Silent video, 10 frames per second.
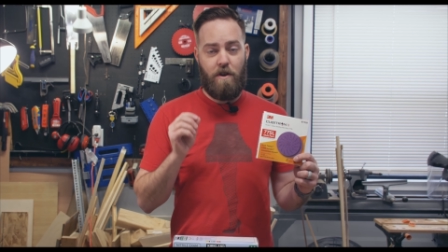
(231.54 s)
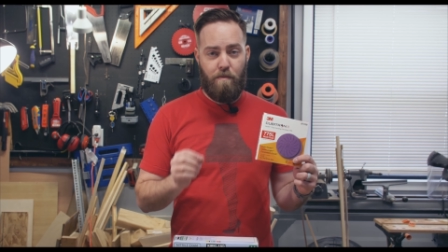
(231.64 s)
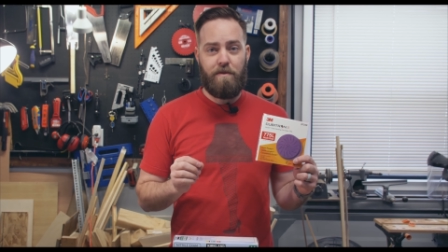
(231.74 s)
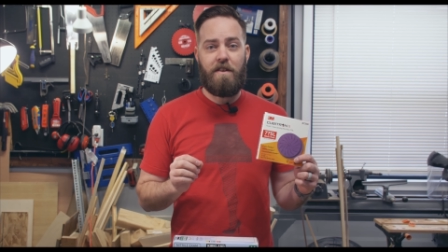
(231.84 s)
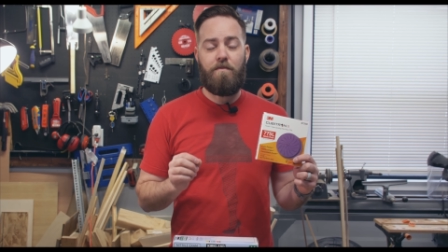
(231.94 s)
you
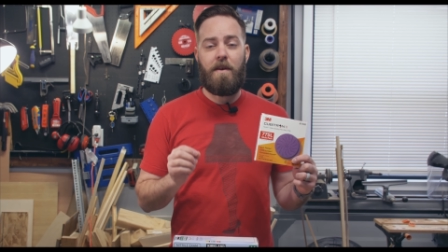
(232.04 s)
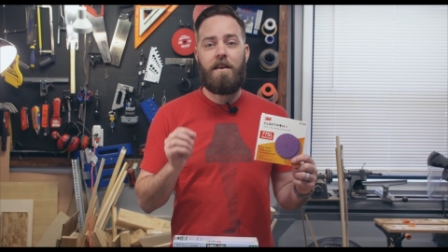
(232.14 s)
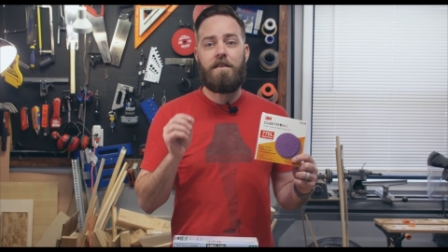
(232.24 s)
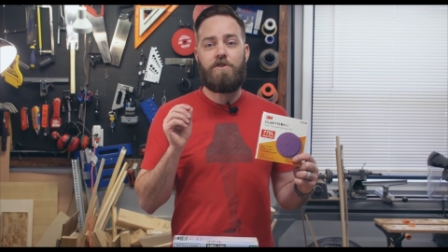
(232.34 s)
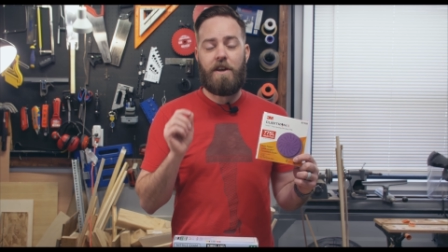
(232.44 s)
don't believe
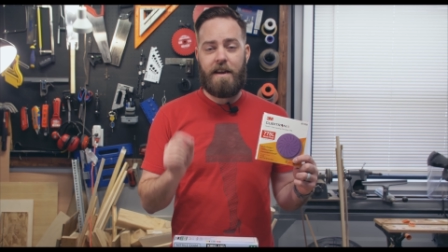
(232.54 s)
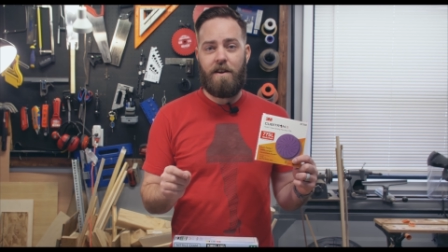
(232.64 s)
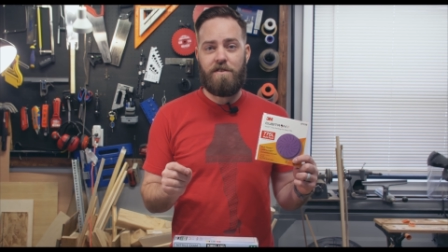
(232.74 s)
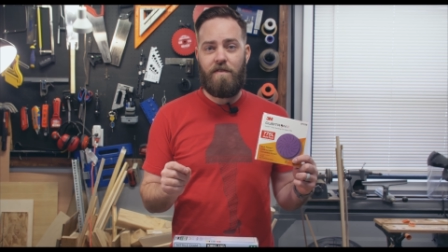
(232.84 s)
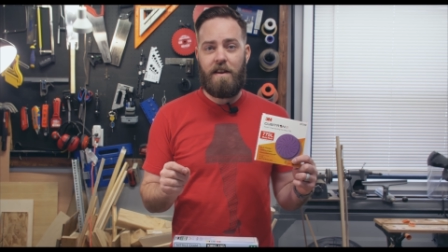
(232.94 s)
me, check
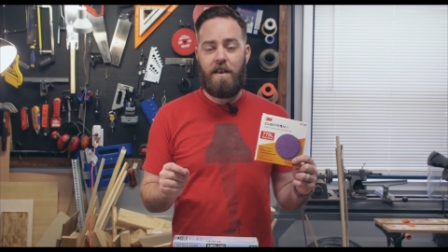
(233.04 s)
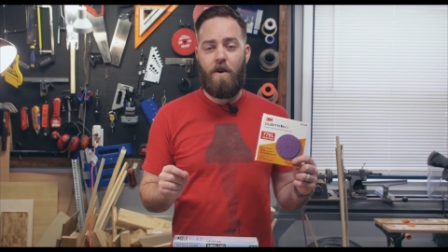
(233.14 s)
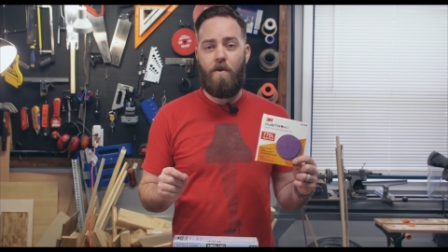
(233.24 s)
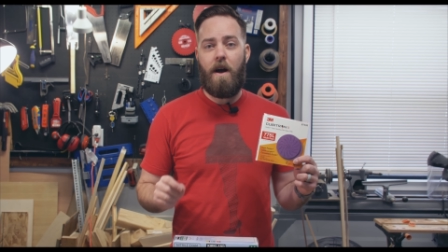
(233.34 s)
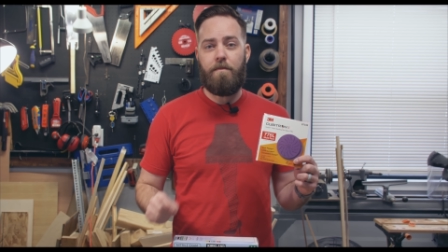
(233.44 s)
out his
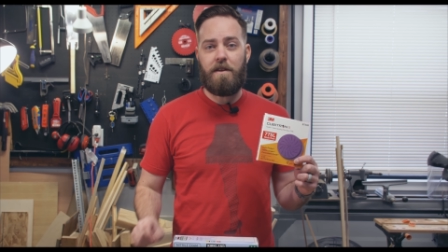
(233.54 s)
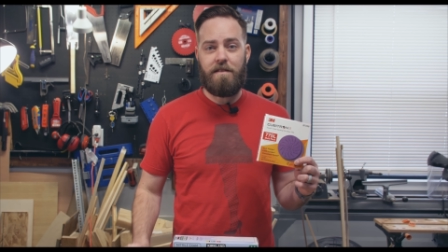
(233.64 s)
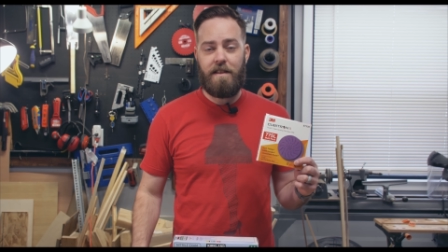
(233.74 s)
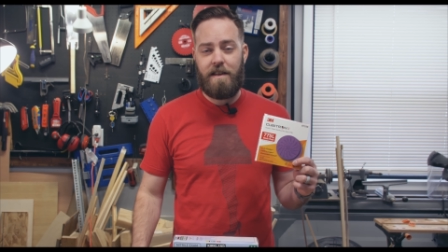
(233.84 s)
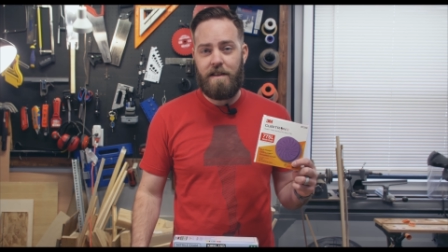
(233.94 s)
video. I'm gonna
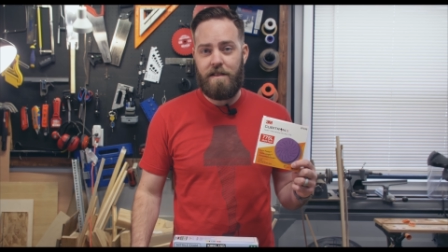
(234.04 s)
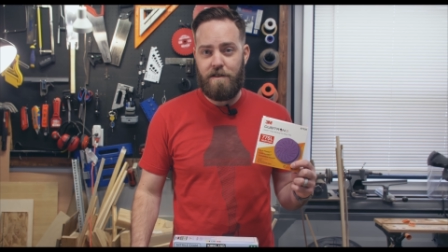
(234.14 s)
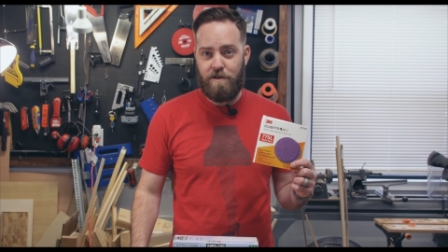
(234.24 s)
link it in the